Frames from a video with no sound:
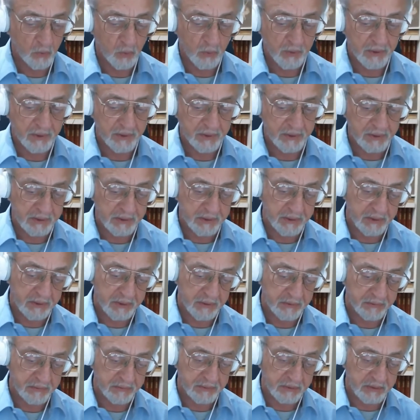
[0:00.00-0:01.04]

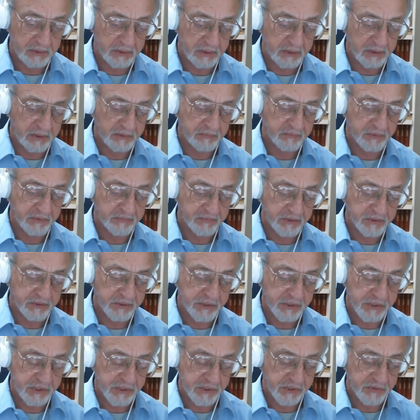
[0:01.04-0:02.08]
where uh,
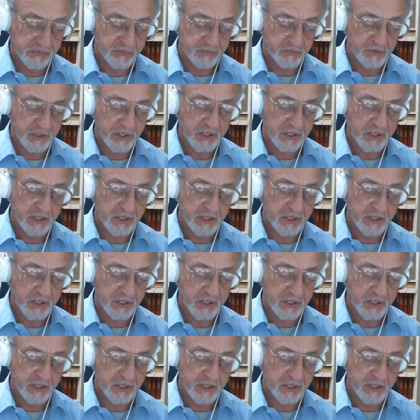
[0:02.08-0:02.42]
revenge is